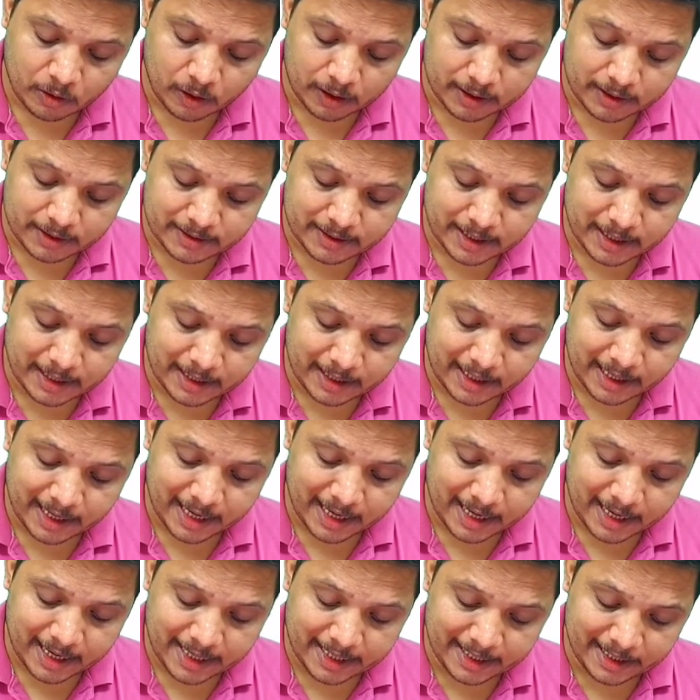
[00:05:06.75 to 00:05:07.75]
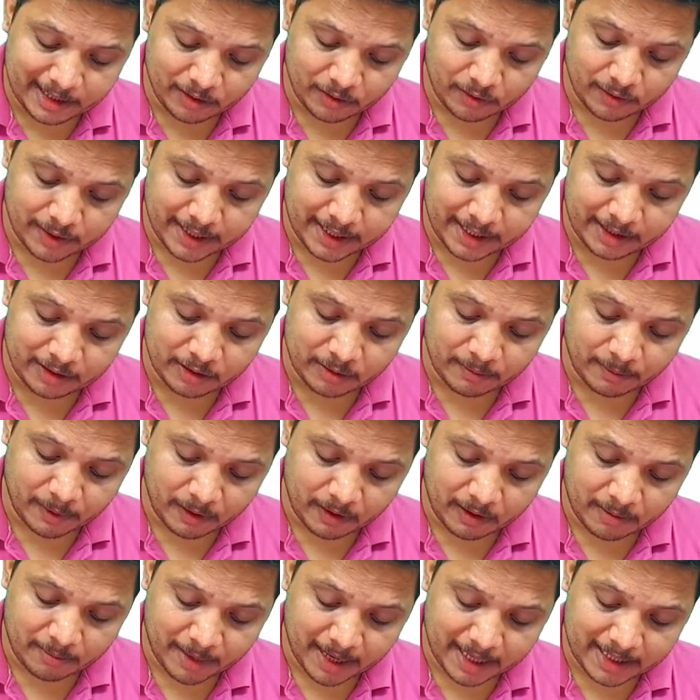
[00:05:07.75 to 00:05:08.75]
constant k into e to the
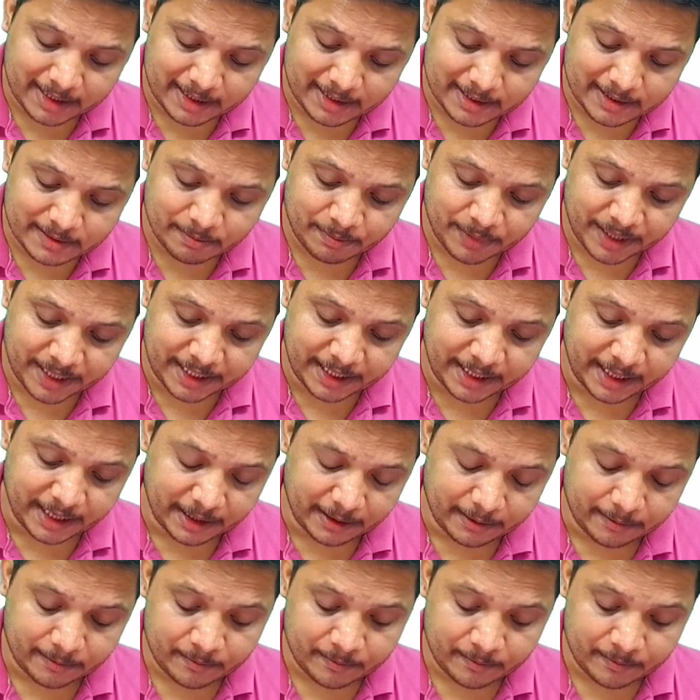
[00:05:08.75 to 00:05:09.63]
power minus pt.